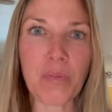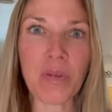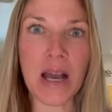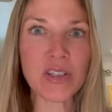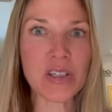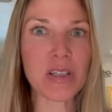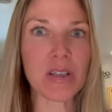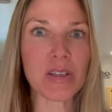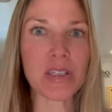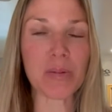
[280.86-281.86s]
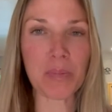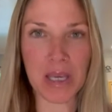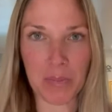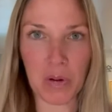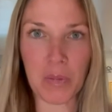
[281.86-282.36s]
Not just the
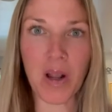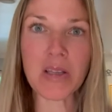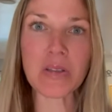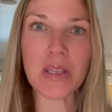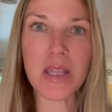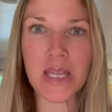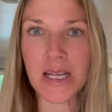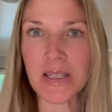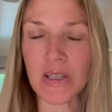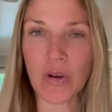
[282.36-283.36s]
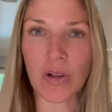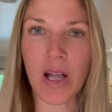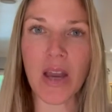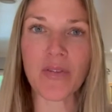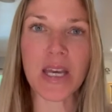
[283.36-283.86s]
people, but also the things in your
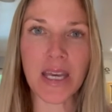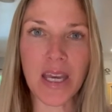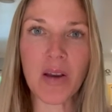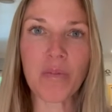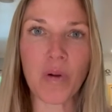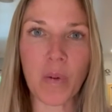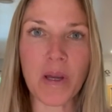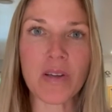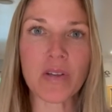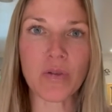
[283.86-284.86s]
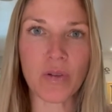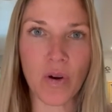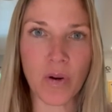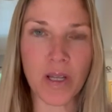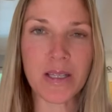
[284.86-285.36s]
life. Taking a moment to
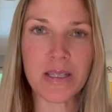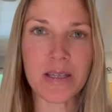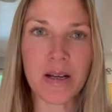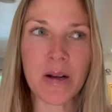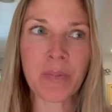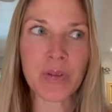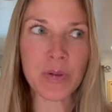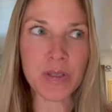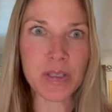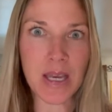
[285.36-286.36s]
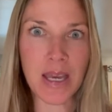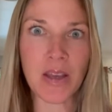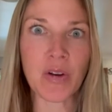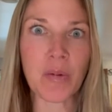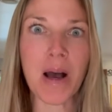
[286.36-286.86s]
notice, to say
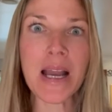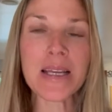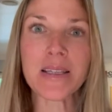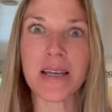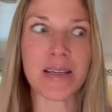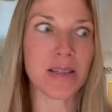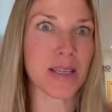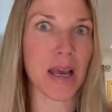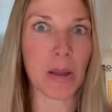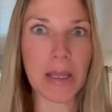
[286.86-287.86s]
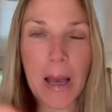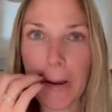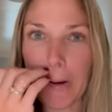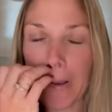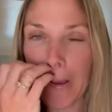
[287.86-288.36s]
in your mind and to say out
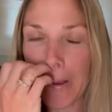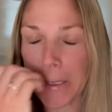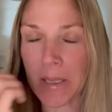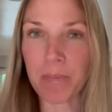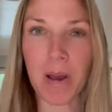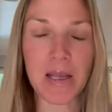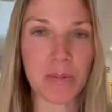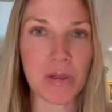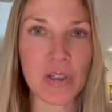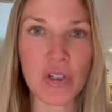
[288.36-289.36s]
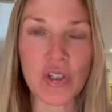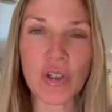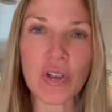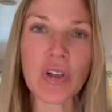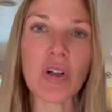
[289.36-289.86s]
loud, to possibly to
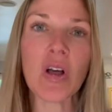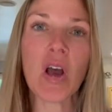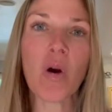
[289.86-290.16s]
journal